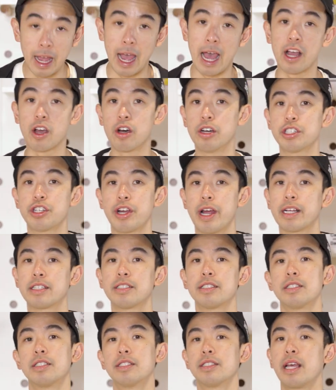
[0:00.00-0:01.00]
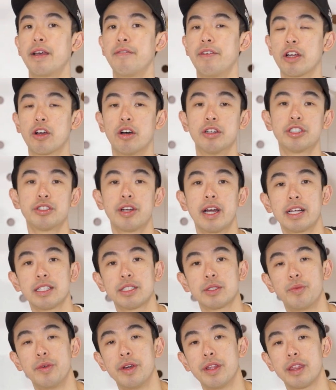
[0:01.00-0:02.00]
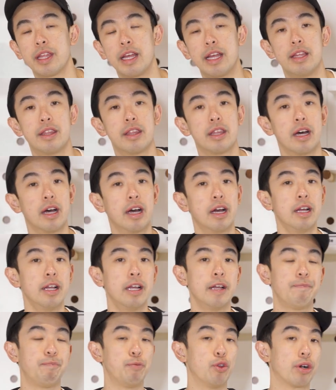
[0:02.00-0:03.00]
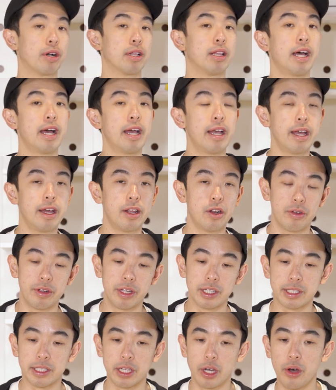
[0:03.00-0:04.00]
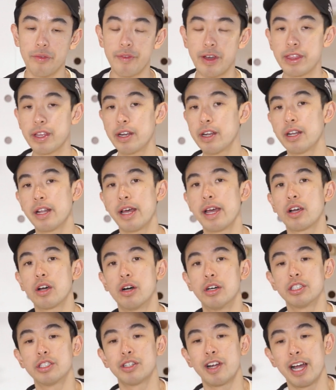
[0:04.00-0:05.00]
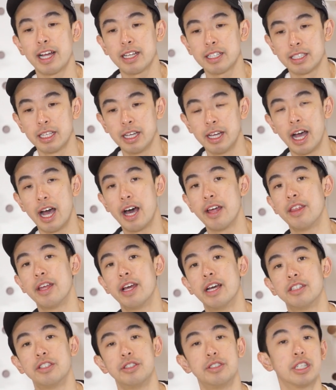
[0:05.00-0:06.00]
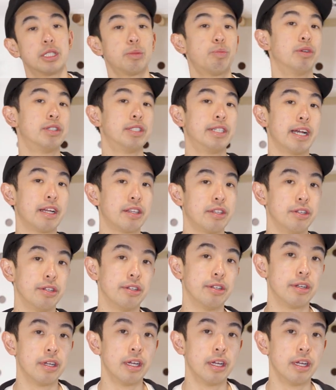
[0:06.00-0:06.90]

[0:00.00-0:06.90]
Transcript: And contracts, just having contracts with either your client or yourself. At the end of the day, contracts are there to just protect you.